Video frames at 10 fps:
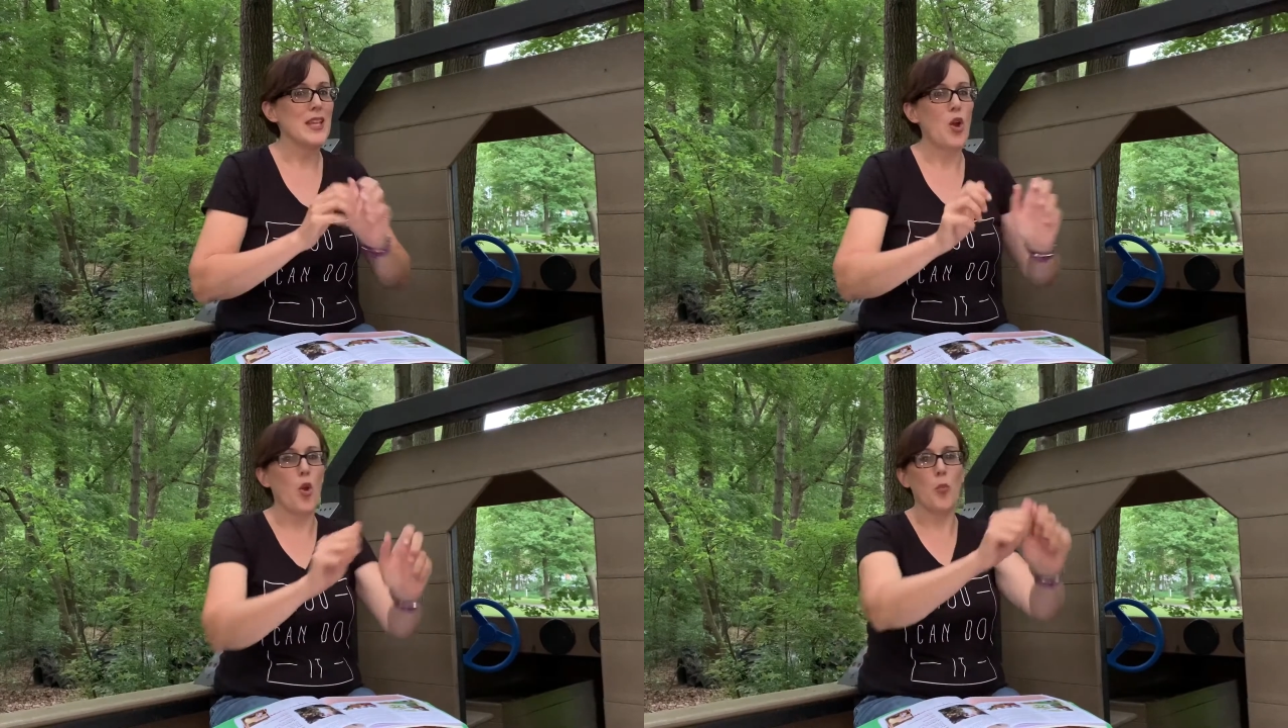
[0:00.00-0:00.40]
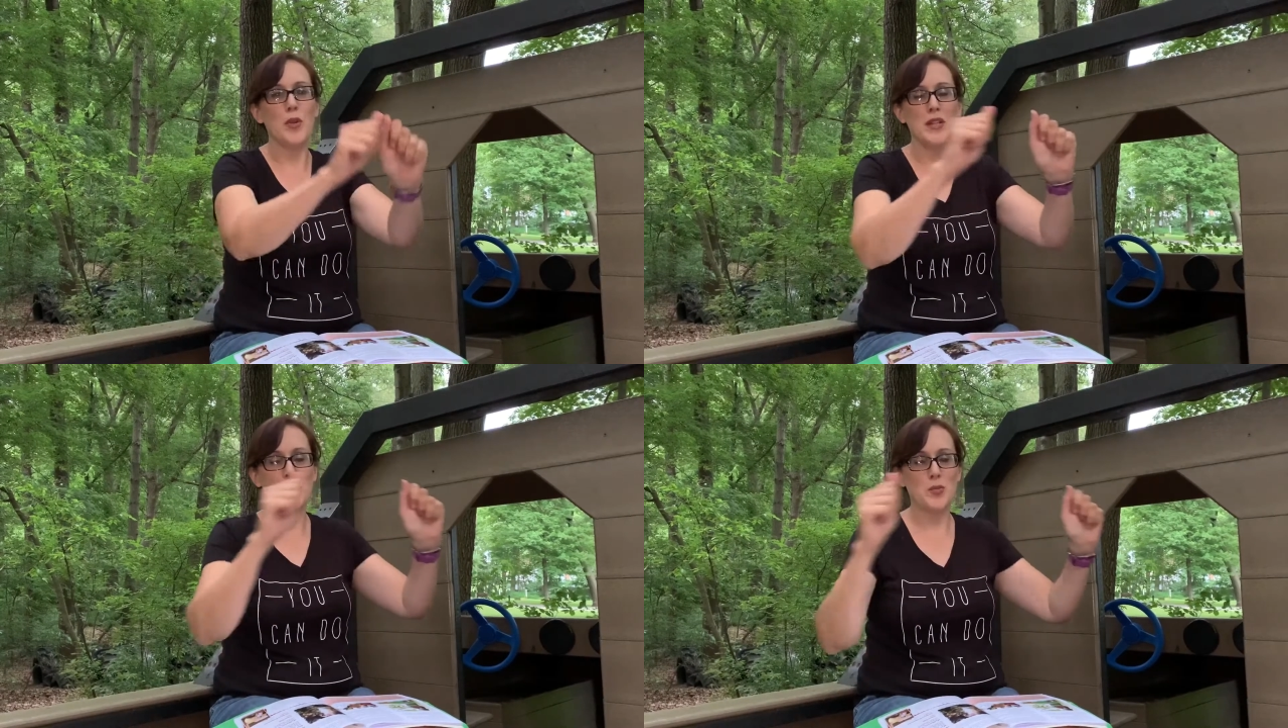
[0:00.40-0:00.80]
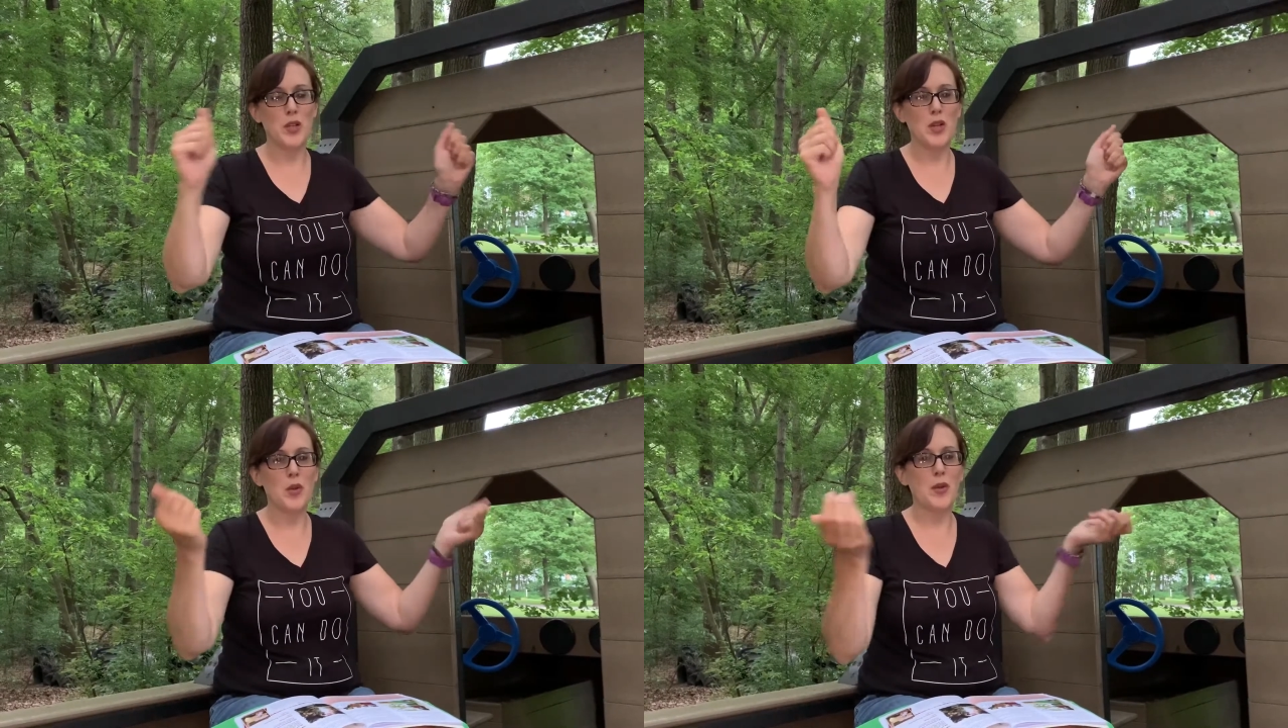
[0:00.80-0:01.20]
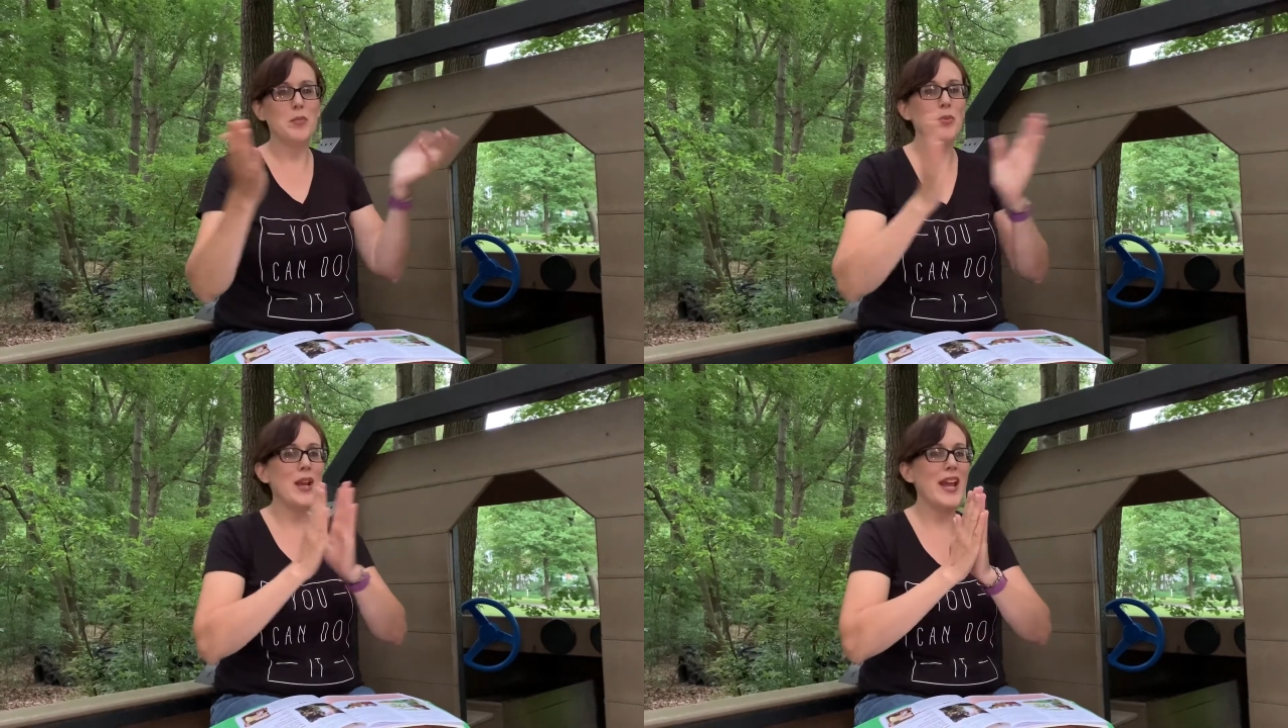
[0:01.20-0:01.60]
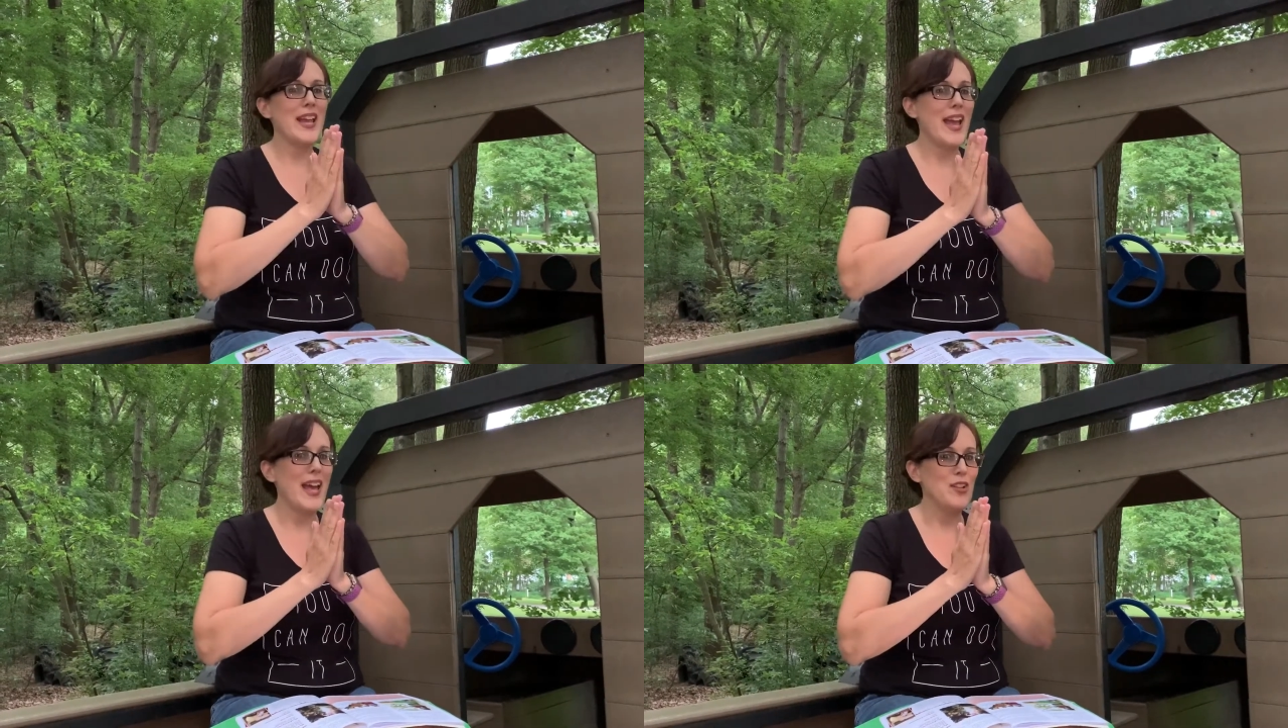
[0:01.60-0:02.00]
open his window and
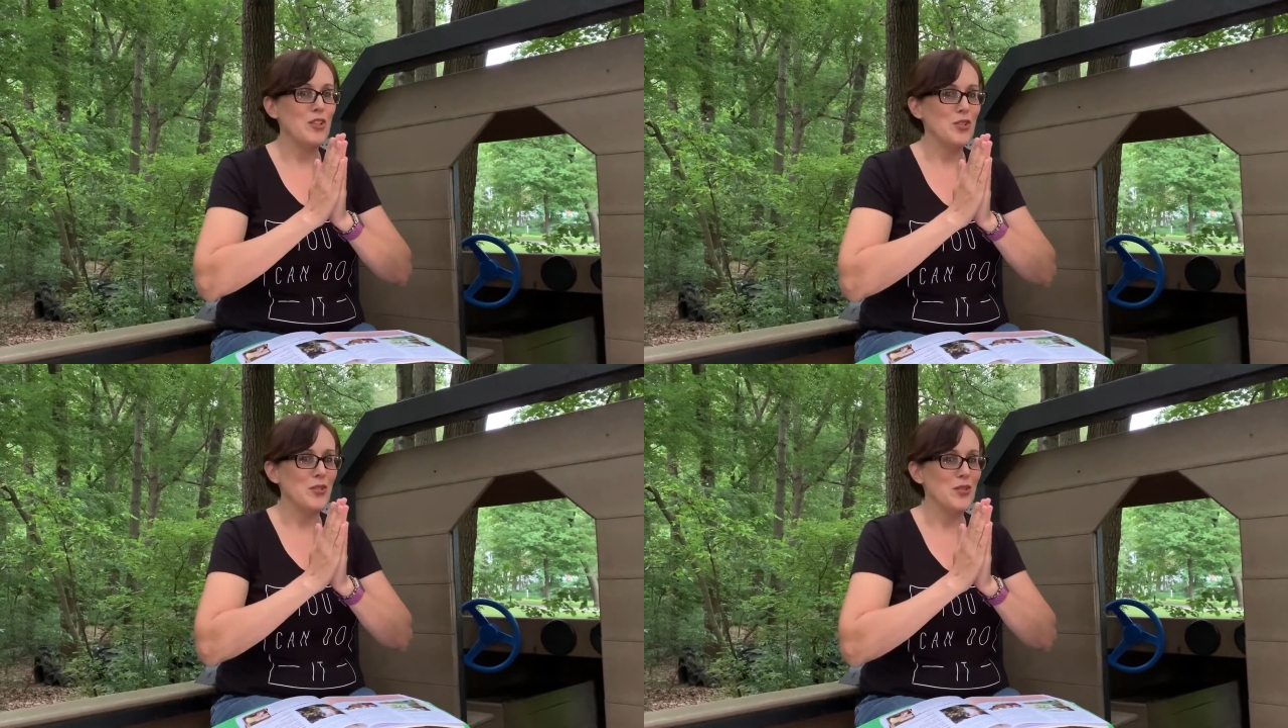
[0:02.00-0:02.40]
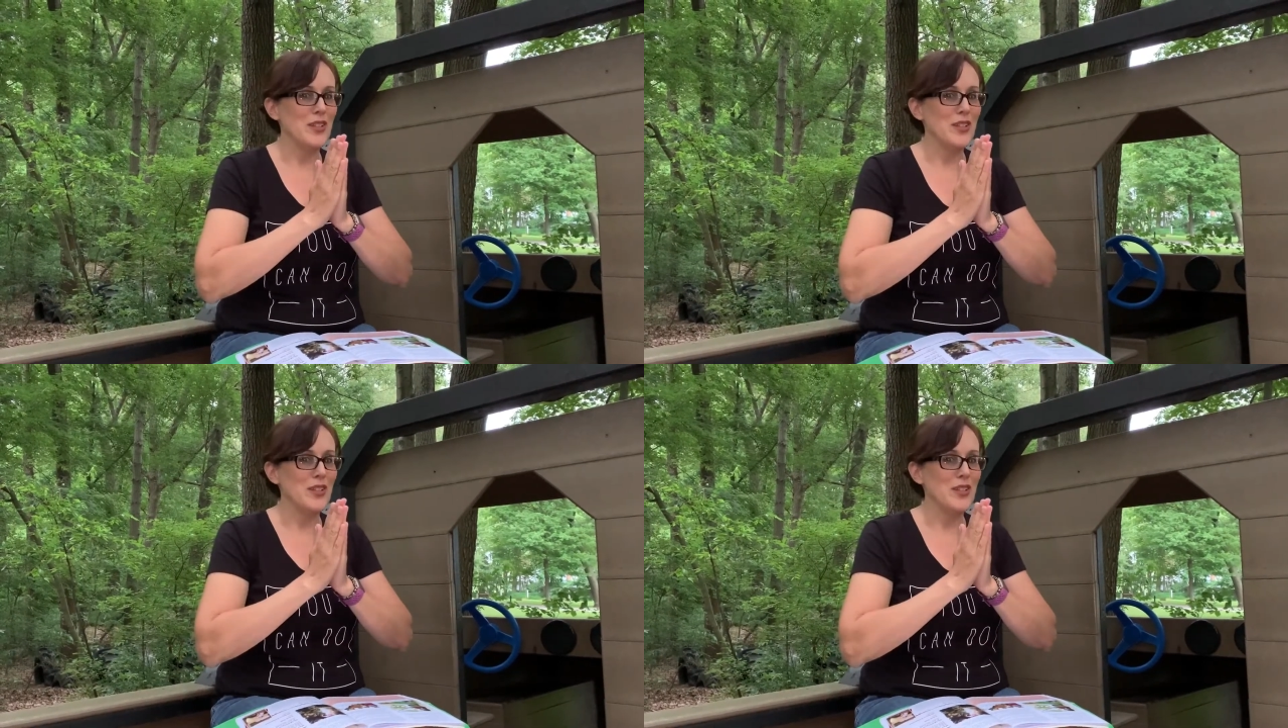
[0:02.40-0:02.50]
pray at noon,